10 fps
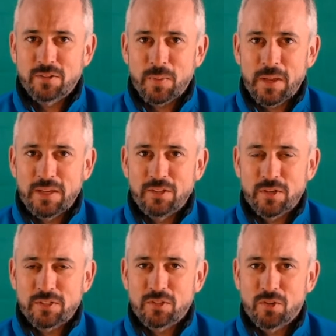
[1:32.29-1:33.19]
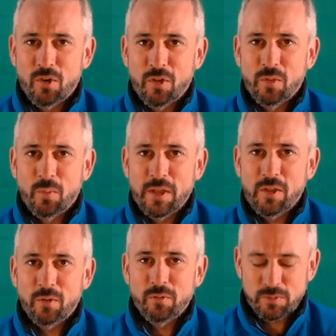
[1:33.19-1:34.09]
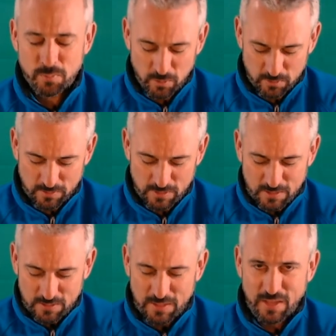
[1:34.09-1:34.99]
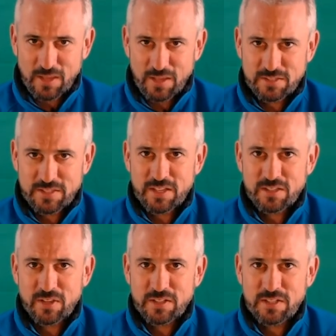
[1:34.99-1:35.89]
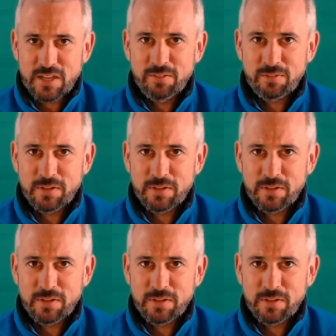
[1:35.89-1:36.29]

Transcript: the way he trusted God and the way God responded, it sounds like David.